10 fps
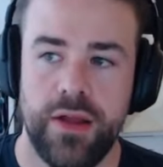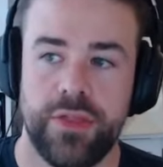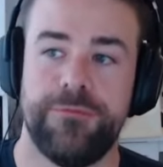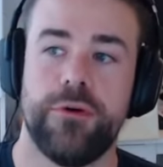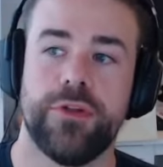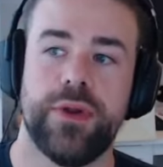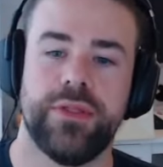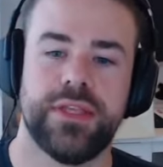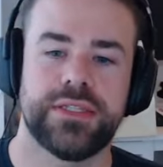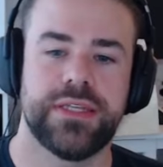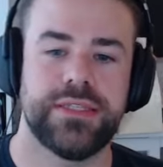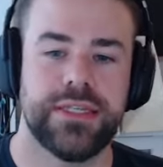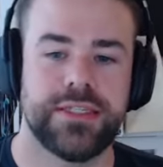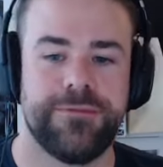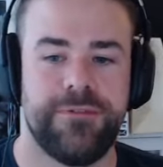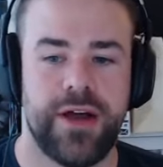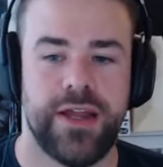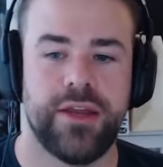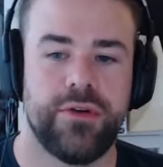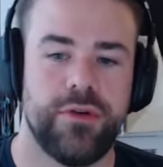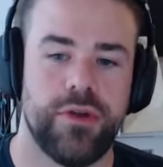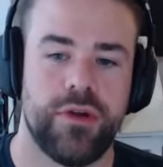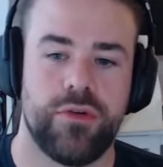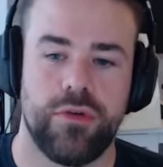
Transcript: The fourth one on this list is to find a good